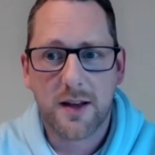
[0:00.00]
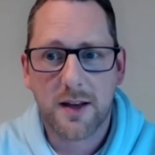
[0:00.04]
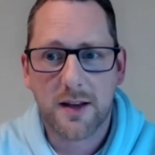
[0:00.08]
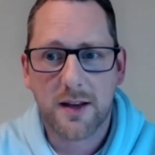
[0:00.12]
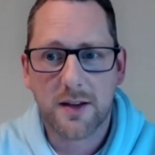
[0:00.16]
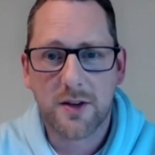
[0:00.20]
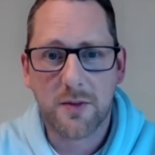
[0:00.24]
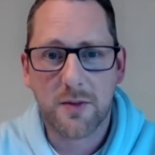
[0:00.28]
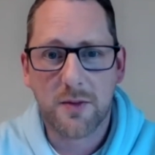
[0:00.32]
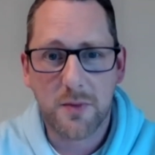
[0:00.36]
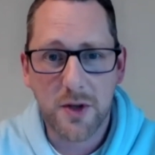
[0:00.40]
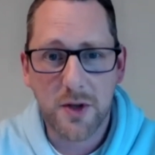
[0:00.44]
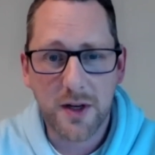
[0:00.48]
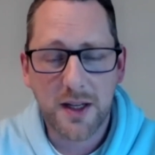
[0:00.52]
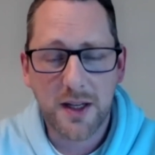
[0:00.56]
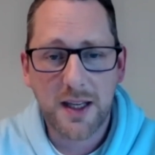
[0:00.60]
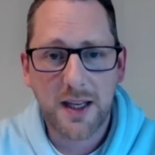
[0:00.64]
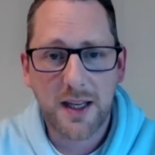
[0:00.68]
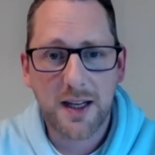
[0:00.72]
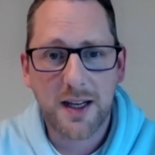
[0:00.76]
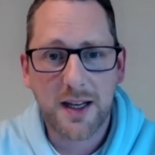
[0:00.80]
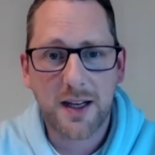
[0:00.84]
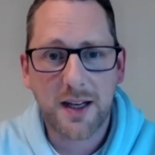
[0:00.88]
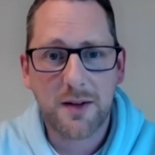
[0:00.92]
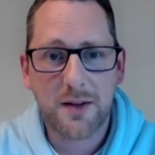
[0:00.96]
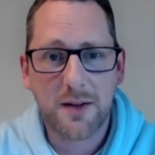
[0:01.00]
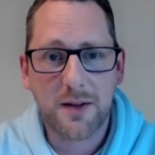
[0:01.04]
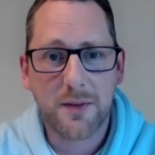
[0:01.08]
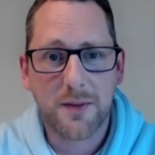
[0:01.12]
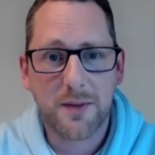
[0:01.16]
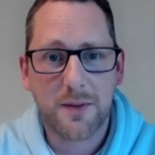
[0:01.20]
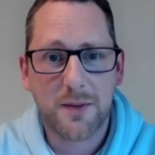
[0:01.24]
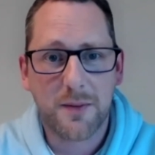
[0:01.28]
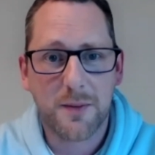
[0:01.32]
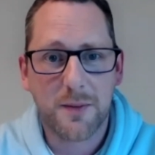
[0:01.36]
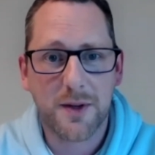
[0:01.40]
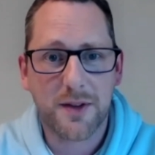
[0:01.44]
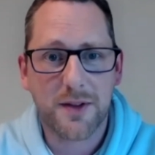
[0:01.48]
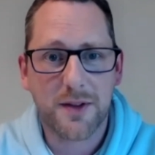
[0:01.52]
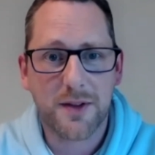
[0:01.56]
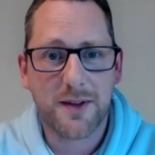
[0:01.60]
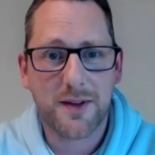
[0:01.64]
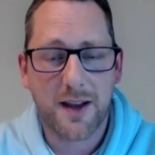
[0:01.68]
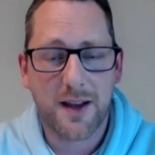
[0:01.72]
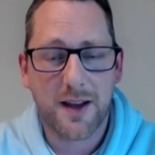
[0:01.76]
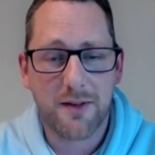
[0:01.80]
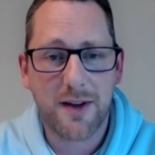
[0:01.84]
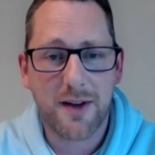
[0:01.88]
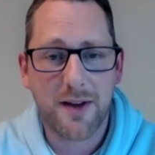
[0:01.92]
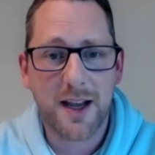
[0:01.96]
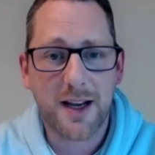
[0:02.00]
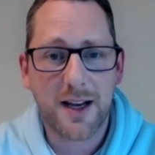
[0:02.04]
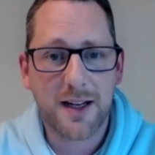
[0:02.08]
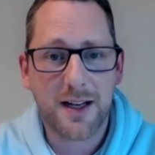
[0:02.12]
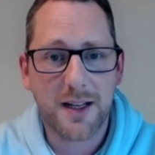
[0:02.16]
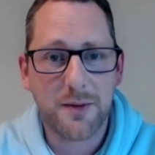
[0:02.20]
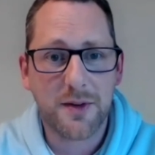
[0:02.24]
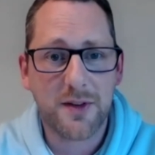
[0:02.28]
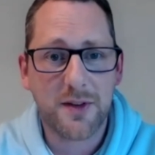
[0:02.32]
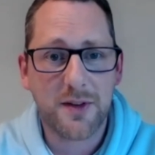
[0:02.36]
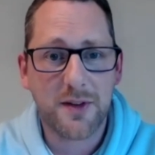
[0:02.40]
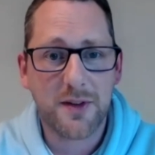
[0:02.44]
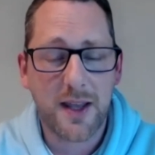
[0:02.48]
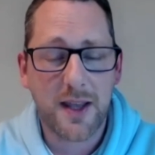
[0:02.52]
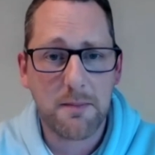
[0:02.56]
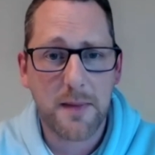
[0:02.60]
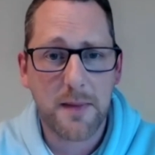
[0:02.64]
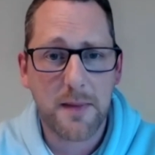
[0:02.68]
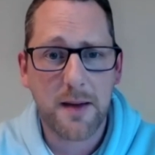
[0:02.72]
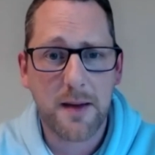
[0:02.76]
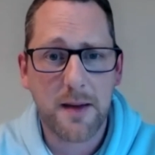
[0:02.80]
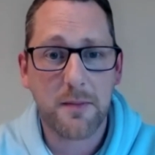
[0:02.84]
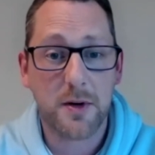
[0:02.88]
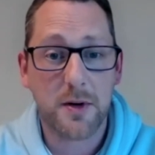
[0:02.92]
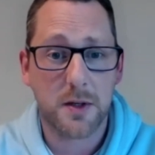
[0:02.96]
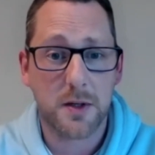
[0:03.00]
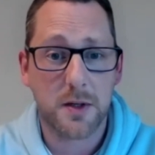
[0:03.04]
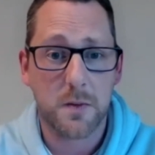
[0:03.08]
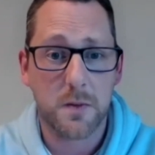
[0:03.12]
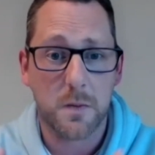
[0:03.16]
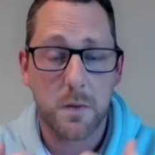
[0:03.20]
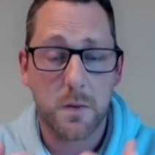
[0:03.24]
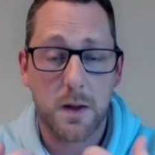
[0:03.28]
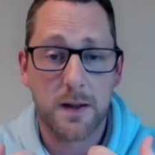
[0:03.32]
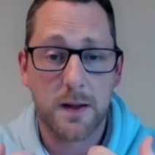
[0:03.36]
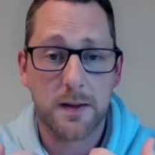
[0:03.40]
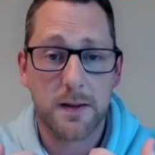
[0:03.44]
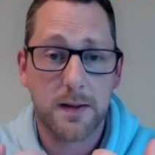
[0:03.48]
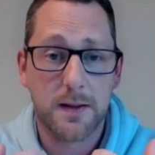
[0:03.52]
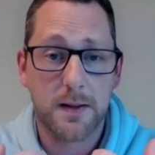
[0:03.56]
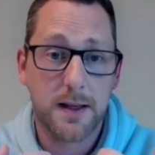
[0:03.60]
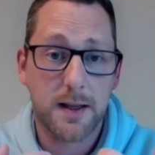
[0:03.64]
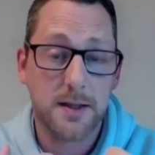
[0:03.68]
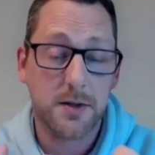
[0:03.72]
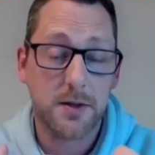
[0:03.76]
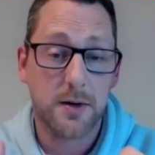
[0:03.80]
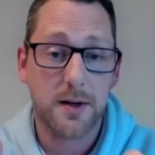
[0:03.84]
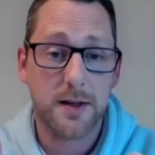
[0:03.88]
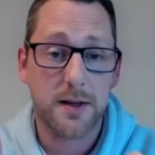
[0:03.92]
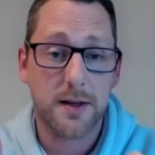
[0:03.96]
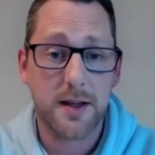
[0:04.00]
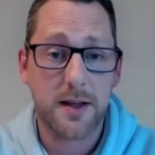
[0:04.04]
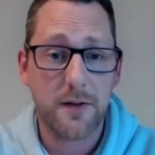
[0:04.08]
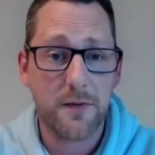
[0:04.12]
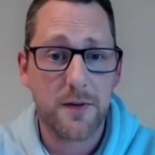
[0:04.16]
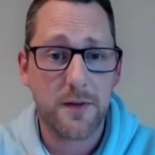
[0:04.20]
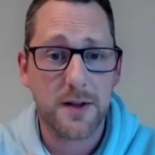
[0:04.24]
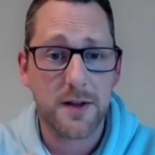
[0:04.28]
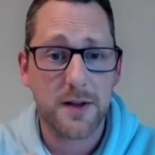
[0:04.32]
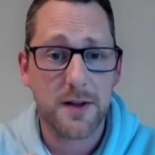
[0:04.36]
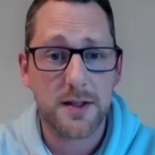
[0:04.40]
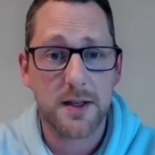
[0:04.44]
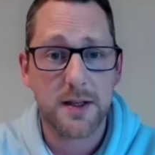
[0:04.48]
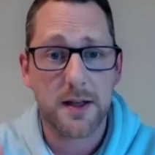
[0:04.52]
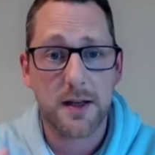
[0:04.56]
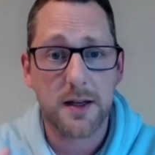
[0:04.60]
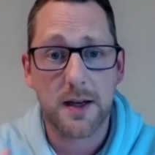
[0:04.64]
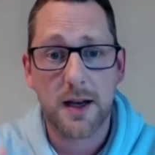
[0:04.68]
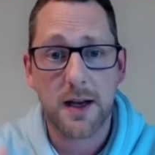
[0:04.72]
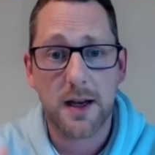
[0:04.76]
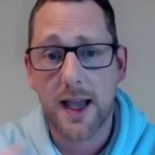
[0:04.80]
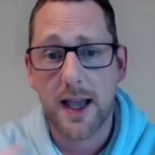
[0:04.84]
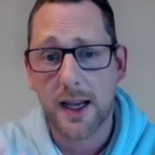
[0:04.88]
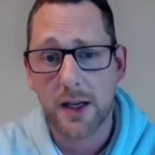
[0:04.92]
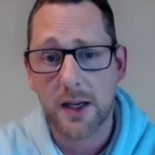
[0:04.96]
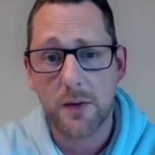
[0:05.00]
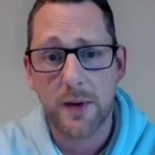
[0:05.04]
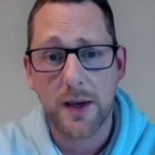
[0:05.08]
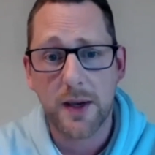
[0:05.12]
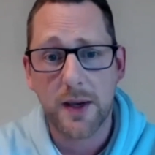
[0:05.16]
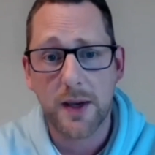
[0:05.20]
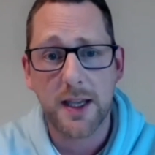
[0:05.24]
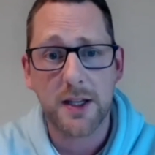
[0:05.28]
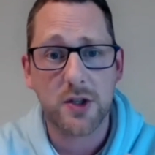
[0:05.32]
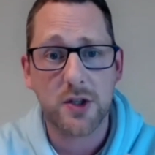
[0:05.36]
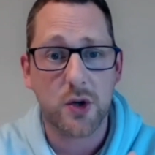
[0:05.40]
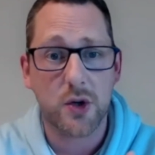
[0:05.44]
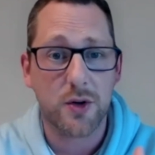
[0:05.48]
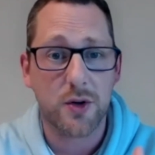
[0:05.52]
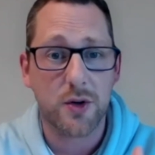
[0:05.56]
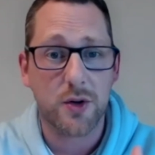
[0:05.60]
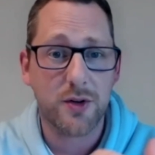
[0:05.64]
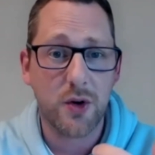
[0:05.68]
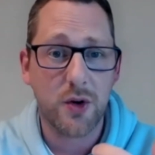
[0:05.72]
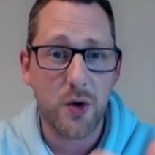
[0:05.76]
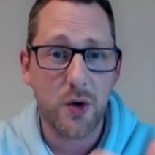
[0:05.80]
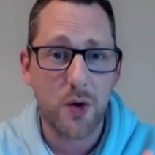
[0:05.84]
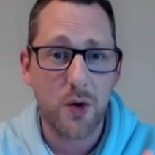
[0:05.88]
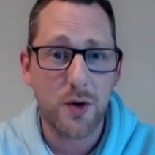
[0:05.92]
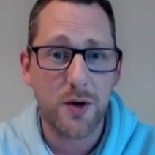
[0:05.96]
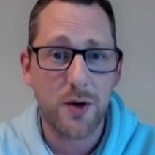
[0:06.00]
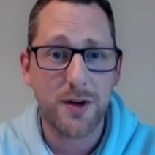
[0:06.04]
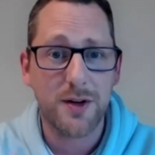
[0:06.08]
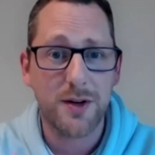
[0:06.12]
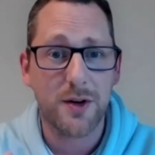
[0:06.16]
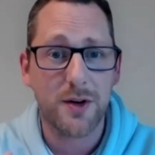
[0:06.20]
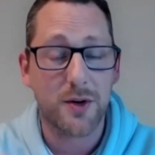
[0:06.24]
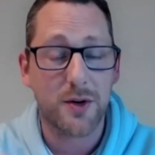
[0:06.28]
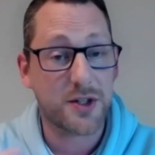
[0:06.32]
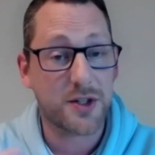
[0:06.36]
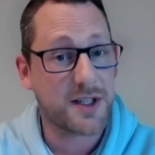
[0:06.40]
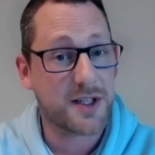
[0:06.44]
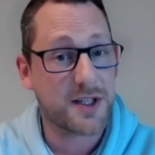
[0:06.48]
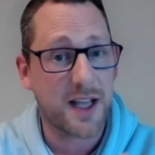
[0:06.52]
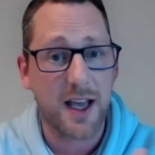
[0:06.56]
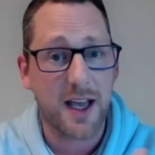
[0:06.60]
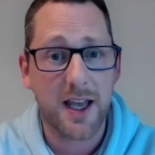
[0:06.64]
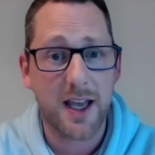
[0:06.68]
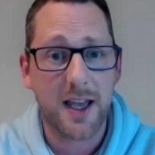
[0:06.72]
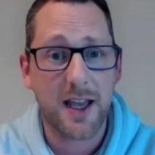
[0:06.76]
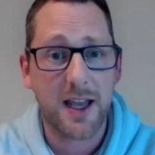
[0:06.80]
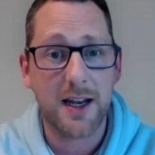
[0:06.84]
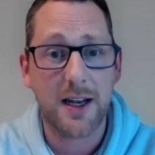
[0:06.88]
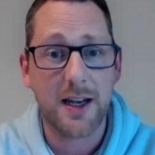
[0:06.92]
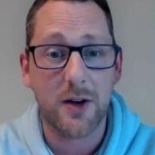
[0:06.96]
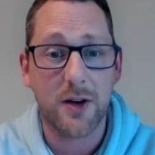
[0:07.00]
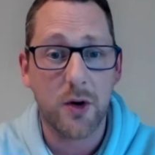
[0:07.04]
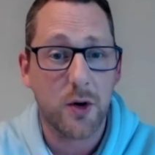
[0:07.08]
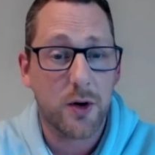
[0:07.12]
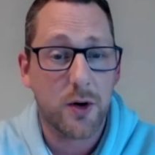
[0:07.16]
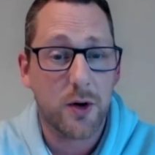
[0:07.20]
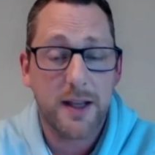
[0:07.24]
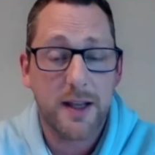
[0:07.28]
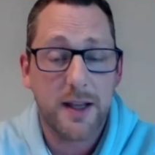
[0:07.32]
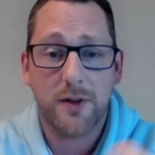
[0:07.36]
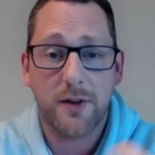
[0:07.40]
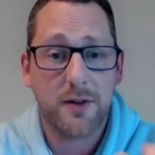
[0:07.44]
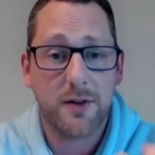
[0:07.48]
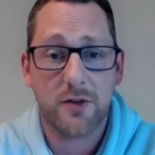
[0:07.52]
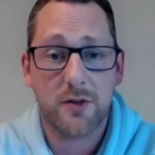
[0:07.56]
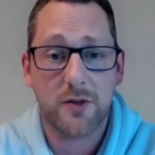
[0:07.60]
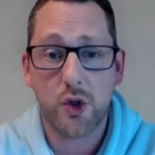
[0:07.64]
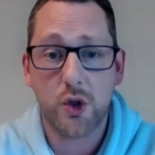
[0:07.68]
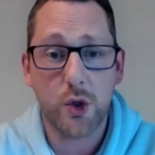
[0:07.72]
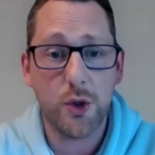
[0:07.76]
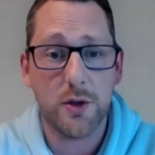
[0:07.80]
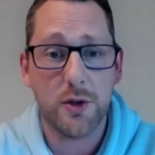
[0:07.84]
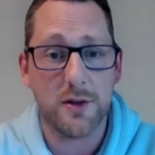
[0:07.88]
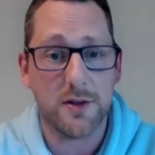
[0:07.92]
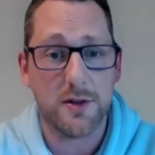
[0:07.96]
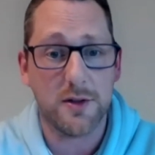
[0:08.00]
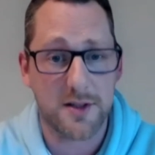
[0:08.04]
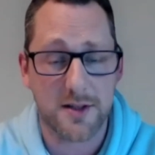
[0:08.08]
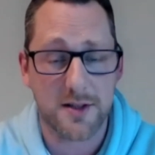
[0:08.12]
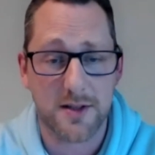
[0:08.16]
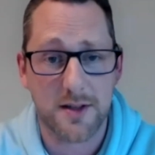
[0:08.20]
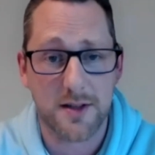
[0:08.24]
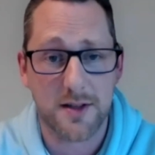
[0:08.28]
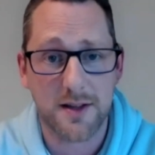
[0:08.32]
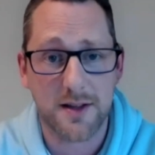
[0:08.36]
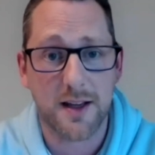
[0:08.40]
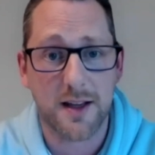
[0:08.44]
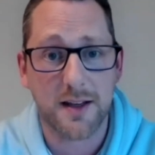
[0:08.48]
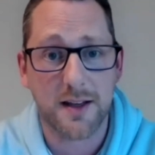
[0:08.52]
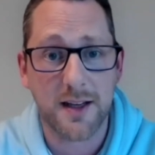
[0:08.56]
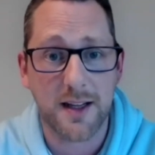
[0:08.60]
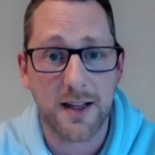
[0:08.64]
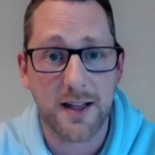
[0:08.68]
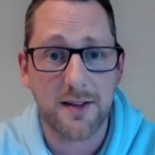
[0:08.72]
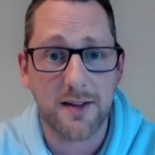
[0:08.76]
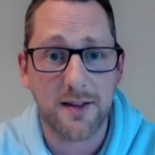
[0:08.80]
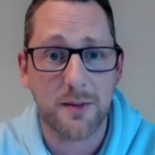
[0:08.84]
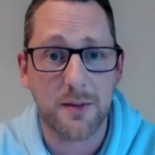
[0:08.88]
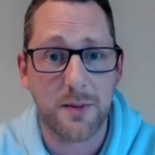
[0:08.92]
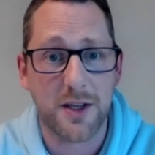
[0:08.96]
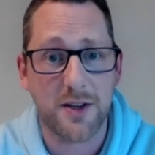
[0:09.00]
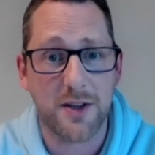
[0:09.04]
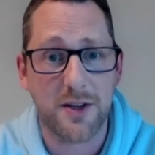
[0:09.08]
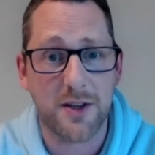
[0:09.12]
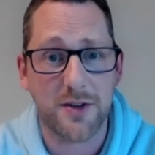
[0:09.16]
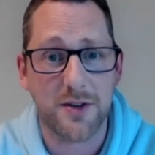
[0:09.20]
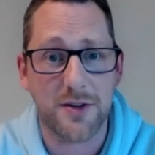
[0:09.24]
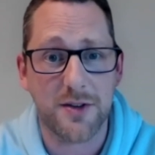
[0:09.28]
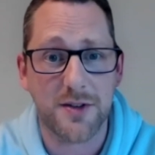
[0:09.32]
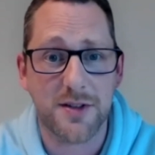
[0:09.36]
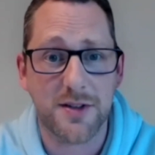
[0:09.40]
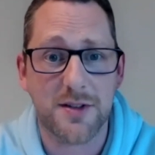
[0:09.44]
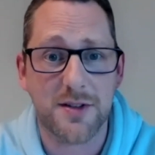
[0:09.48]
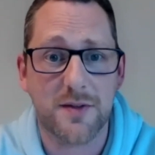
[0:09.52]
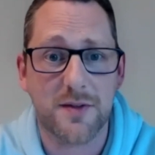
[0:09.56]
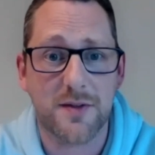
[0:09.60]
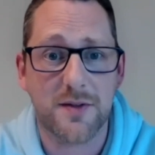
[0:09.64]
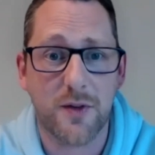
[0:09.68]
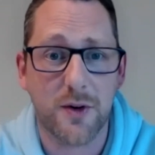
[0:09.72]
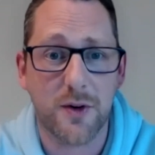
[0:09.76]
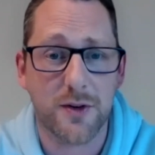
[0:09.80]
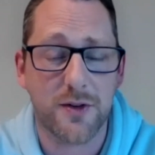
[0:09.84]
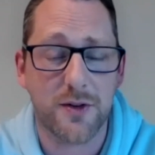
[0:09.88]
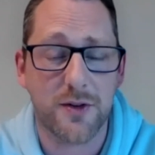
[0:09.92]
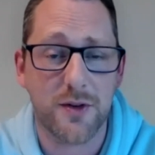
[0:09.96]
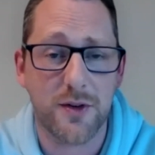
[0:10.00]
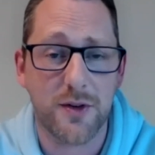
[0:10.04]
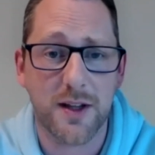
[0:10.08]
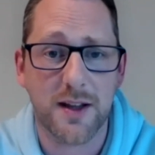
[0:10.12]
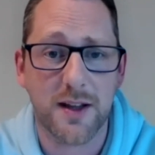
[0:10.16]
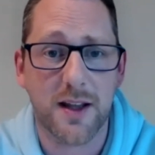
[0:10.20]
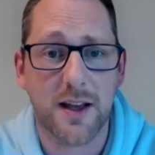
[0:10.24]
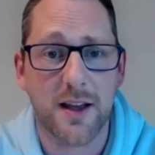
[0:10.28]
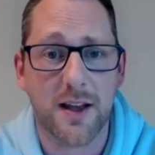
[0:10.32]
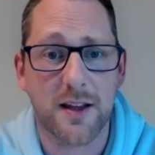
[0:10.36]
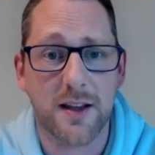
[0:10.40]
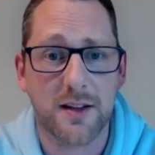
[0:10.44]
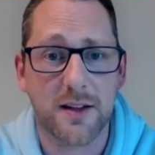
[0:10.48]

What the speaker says: communicating directly with team members, and is there a difference in language or tone or style or even tools that need to be used for doing that?